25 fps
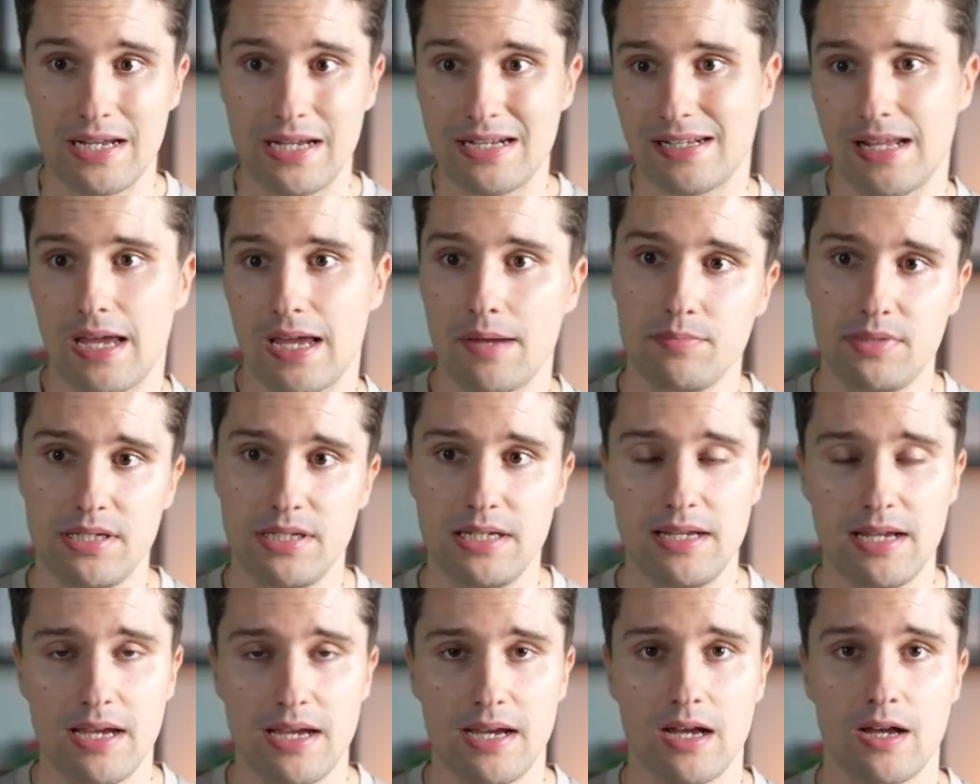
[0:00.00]
in an
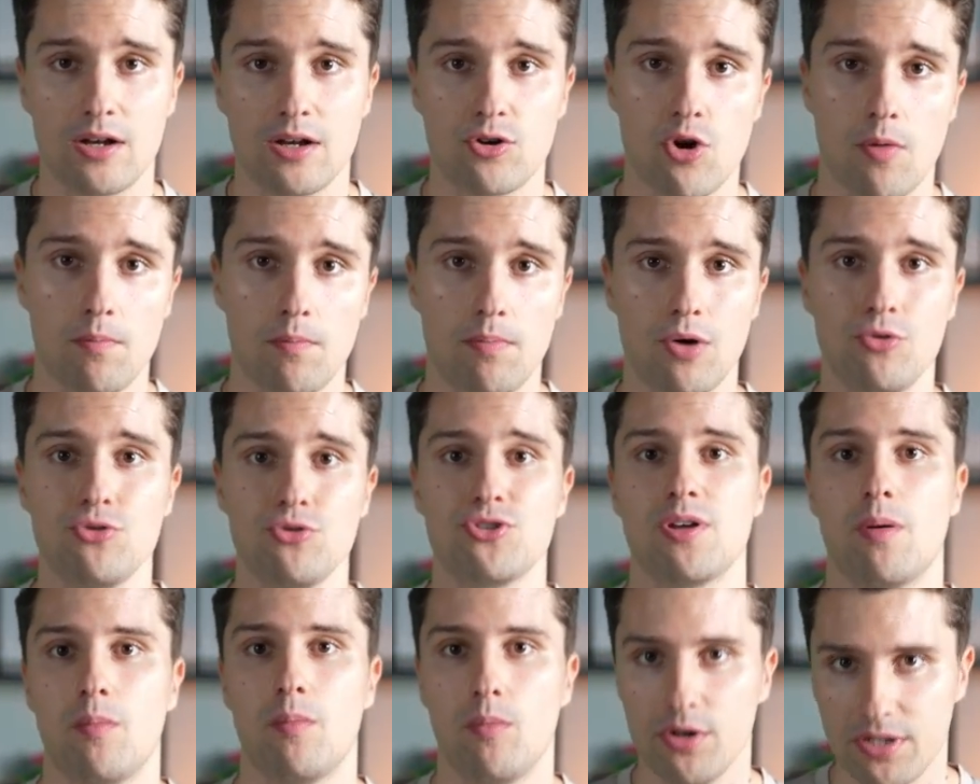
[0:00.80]
empty
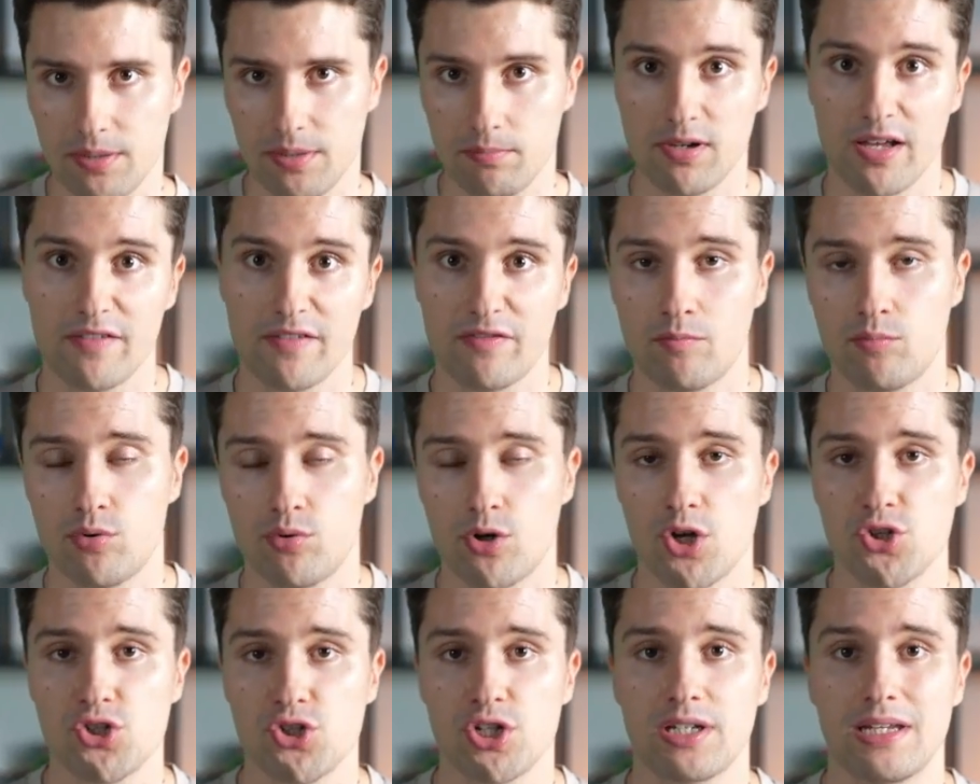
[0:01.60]
Compose Multiplatform
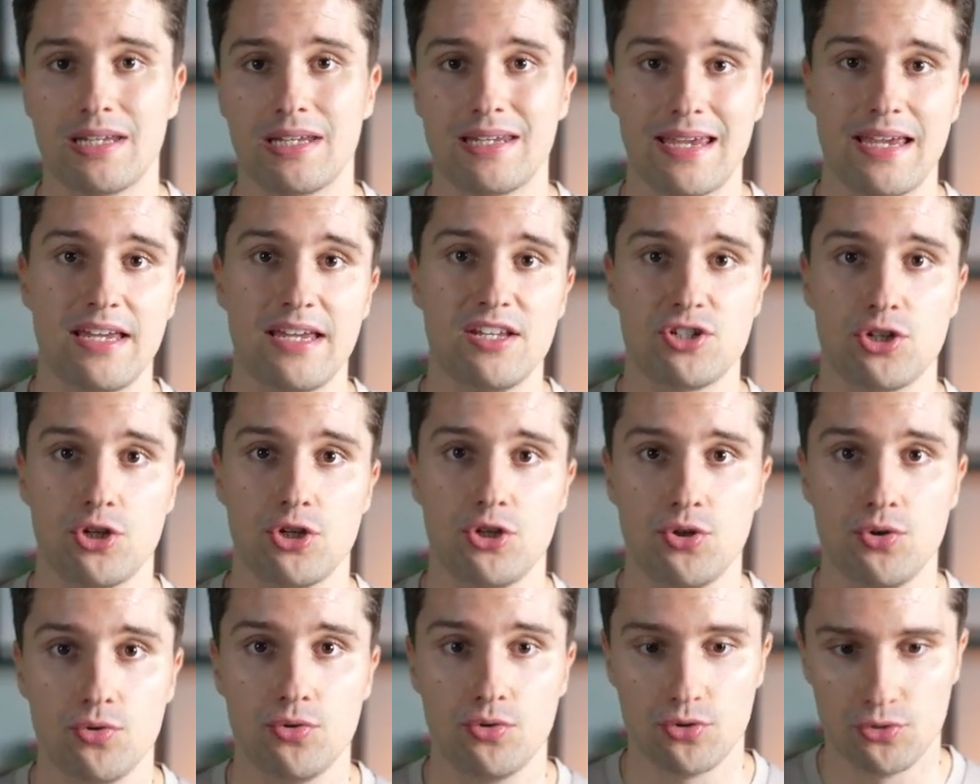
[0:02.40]
project, in case
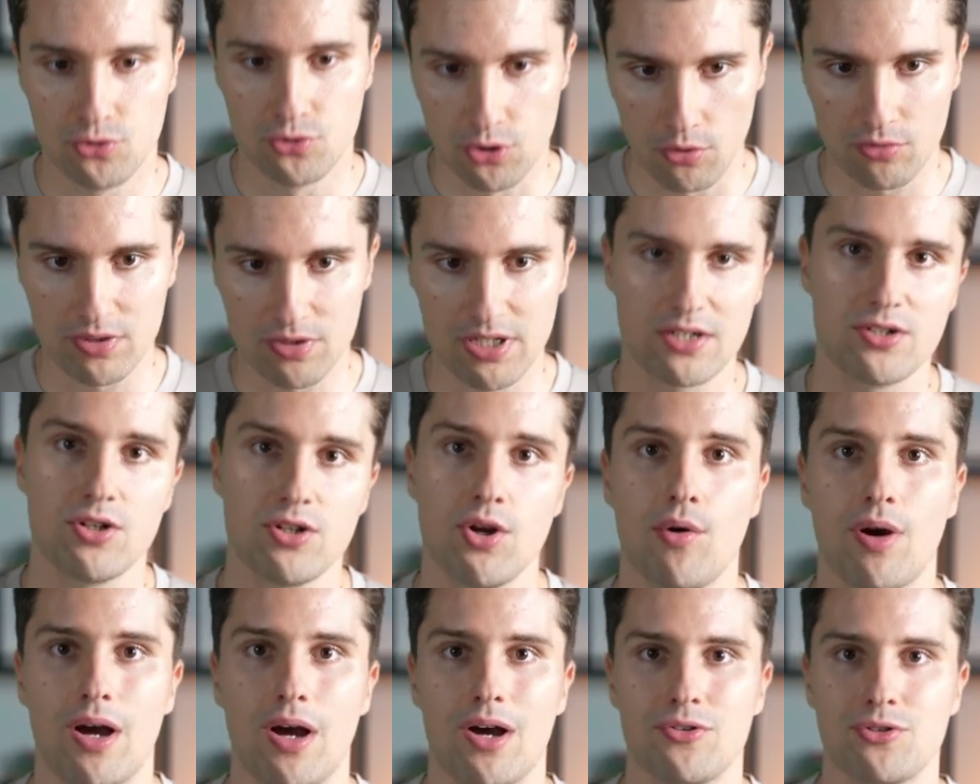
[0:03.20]
you don't yet
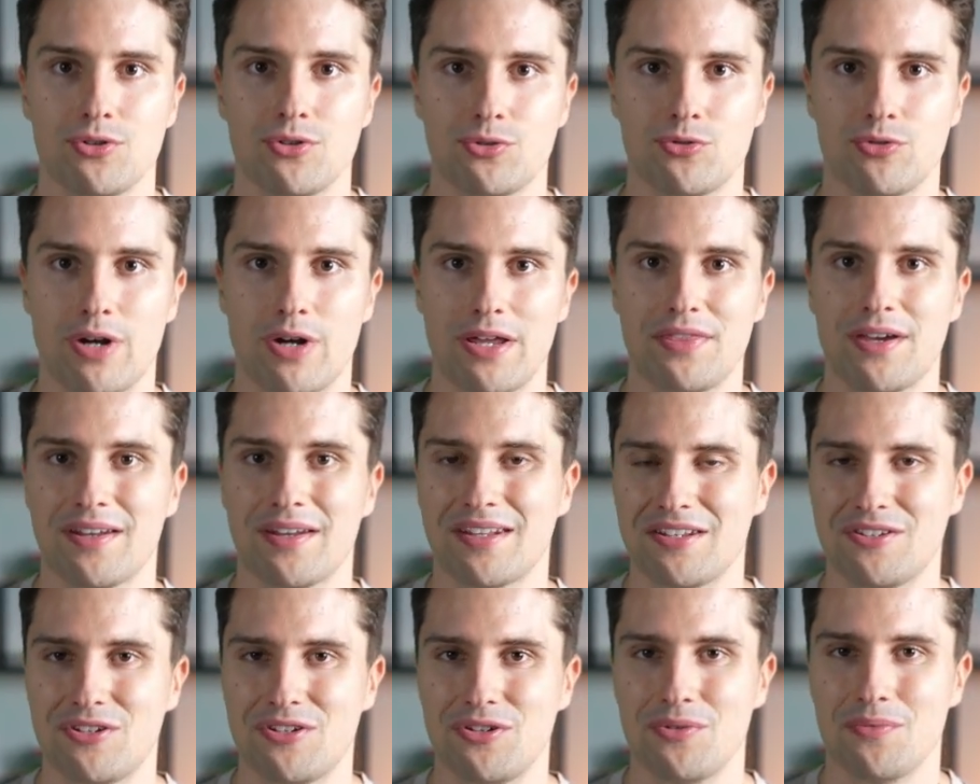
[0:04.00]
know how to create that
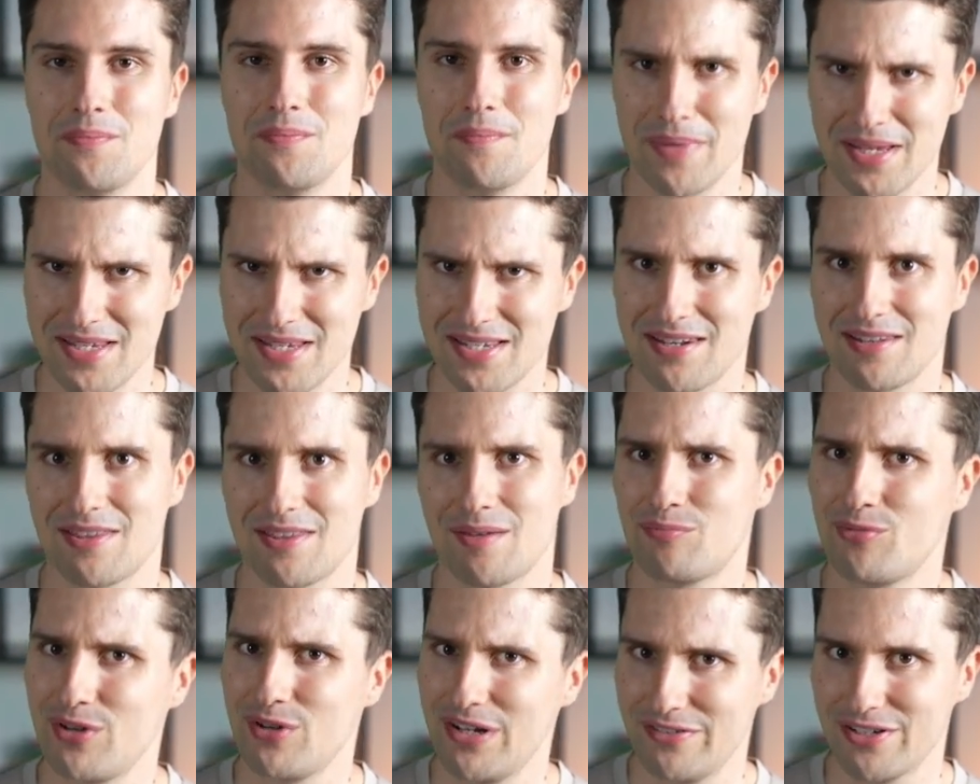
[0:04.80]
and you missed
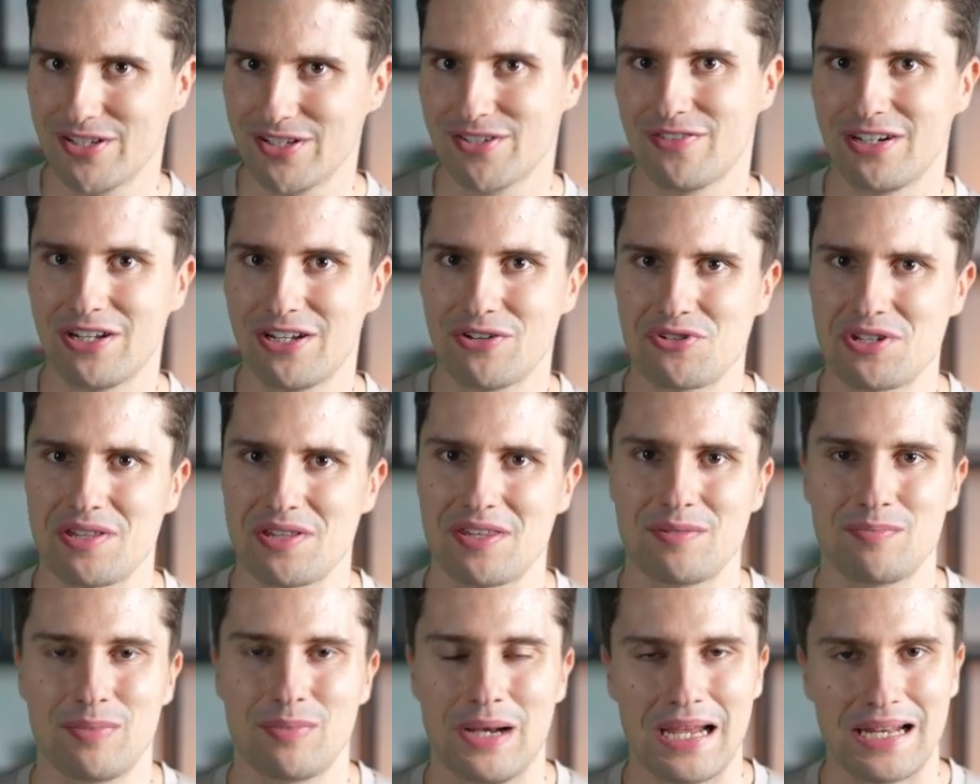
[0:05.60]
the previous videos in
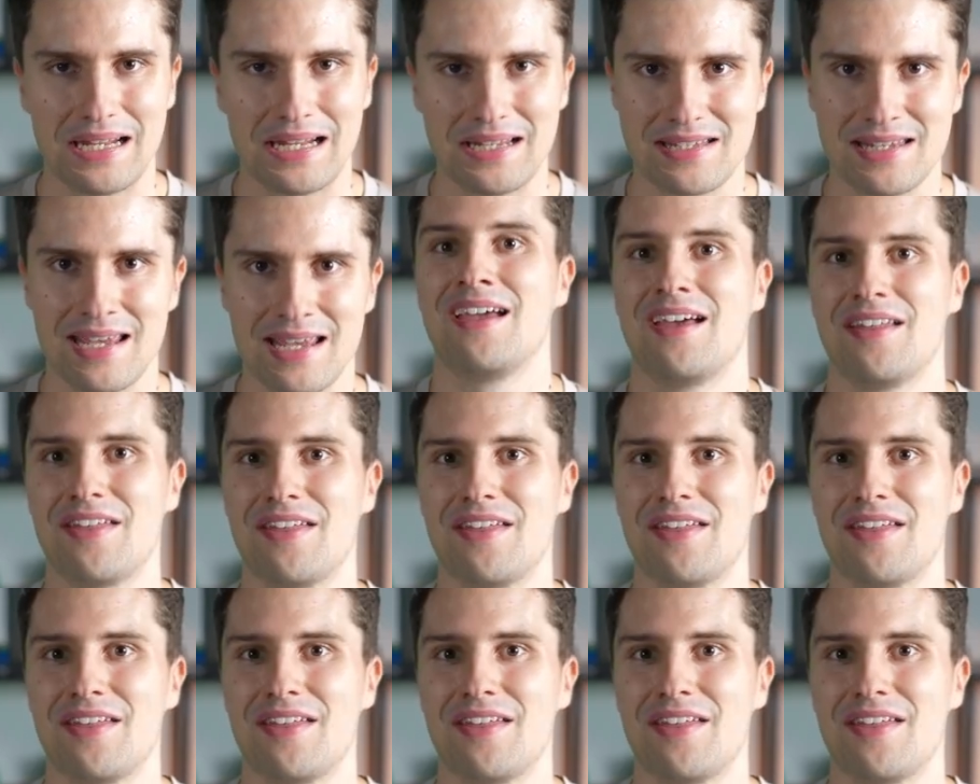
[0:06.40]
this playlist.